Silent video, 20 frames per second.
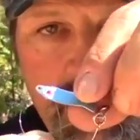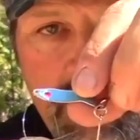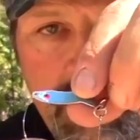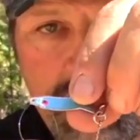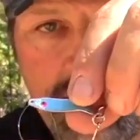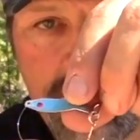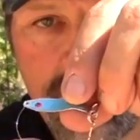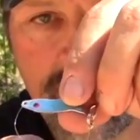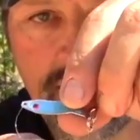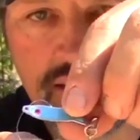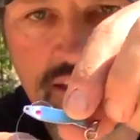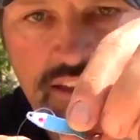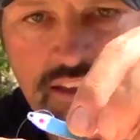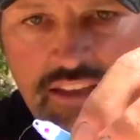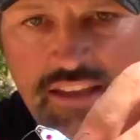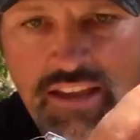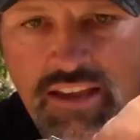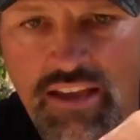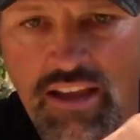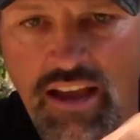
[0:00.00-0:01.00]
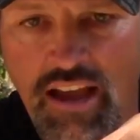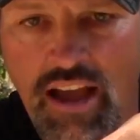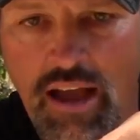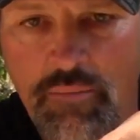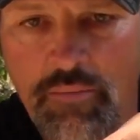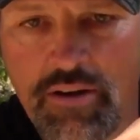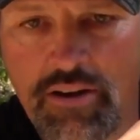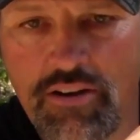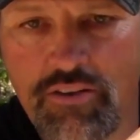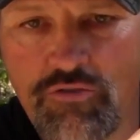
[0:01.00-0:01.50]
is,
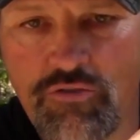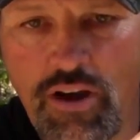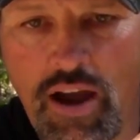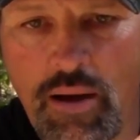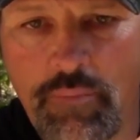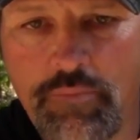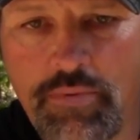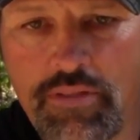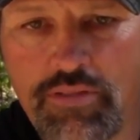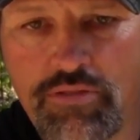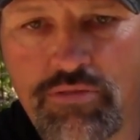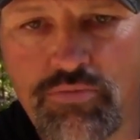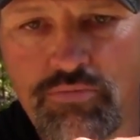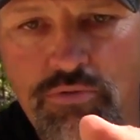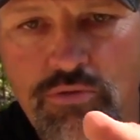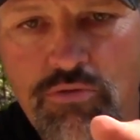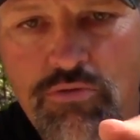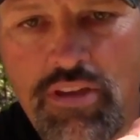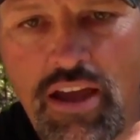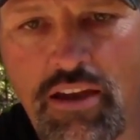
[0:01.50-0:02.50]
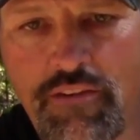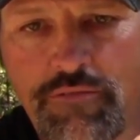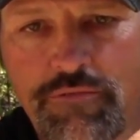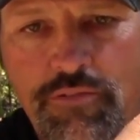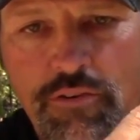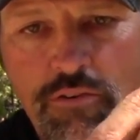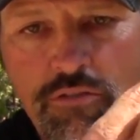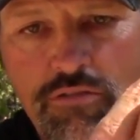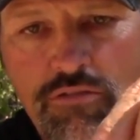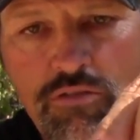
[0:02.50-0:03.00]
I'm going to drop it through that
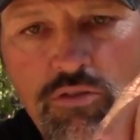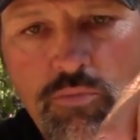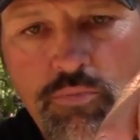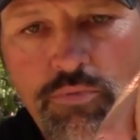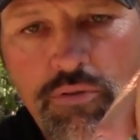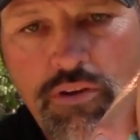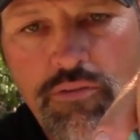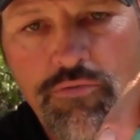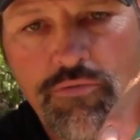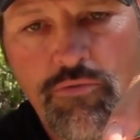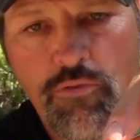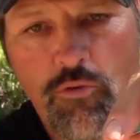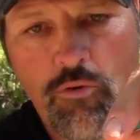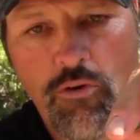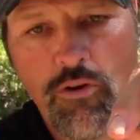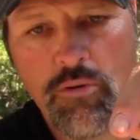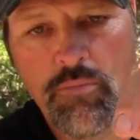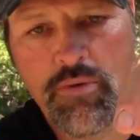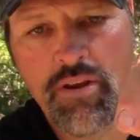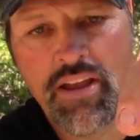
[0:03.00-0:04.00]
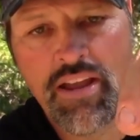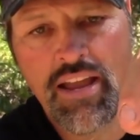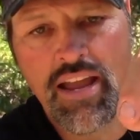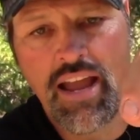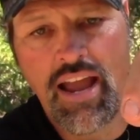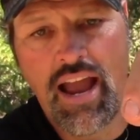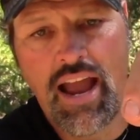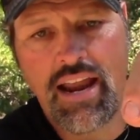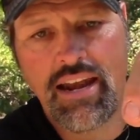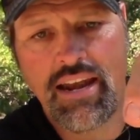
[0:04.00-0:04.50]
first loop we formed,
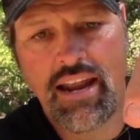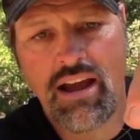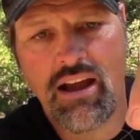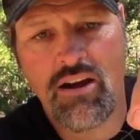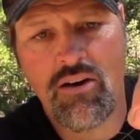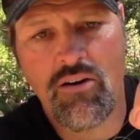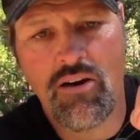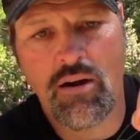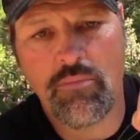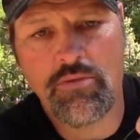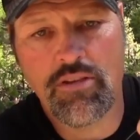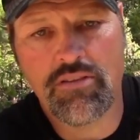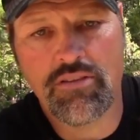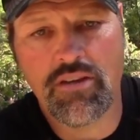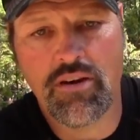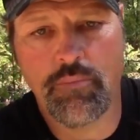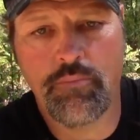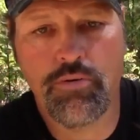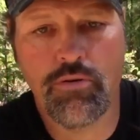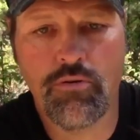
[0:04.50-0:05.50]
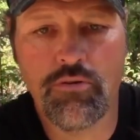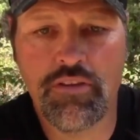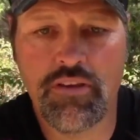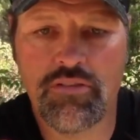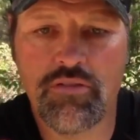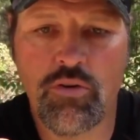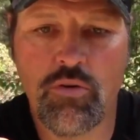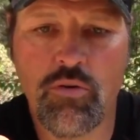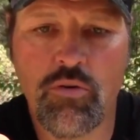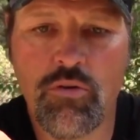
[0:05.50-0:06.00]
and now I'm just going to pull
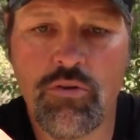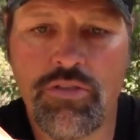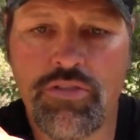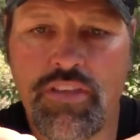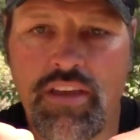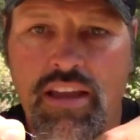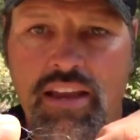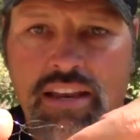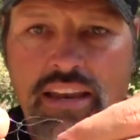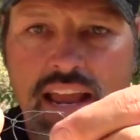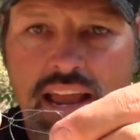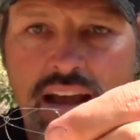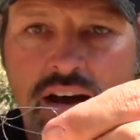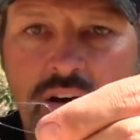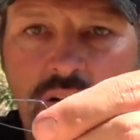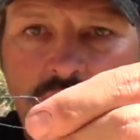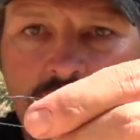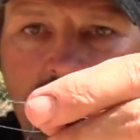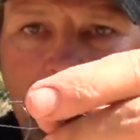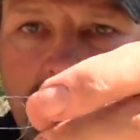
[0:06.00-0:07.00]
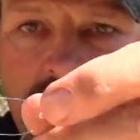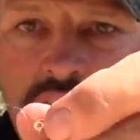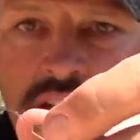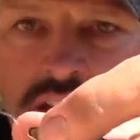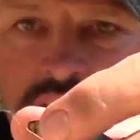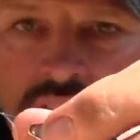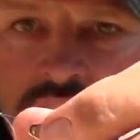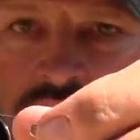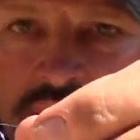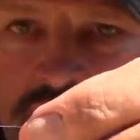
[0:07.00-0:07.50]
this whole thing down.
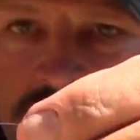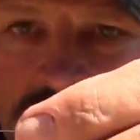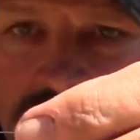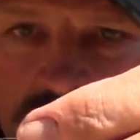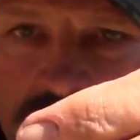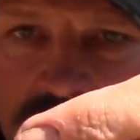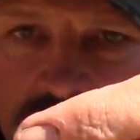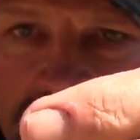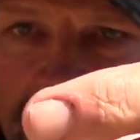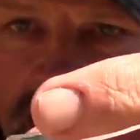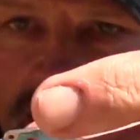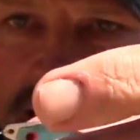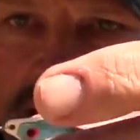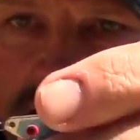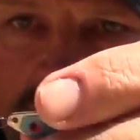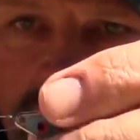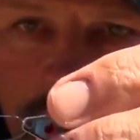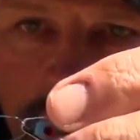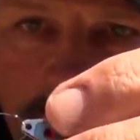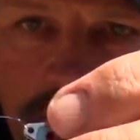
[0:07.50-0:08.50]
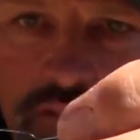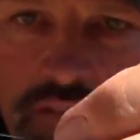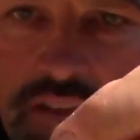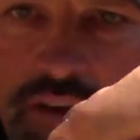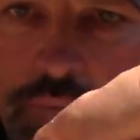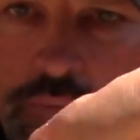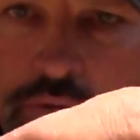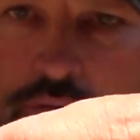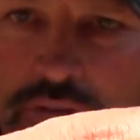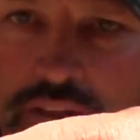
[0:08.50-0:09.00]
See that? I'm just
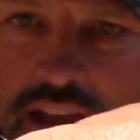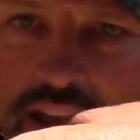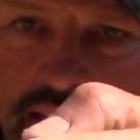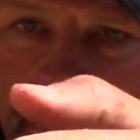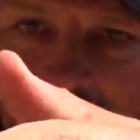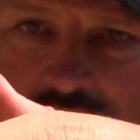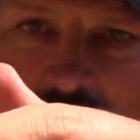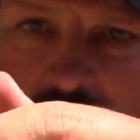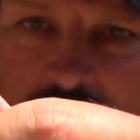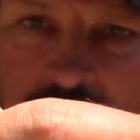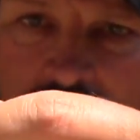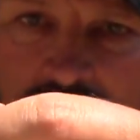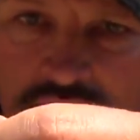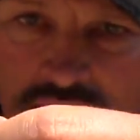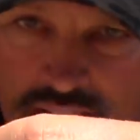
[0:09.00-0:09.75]
going to pull that down.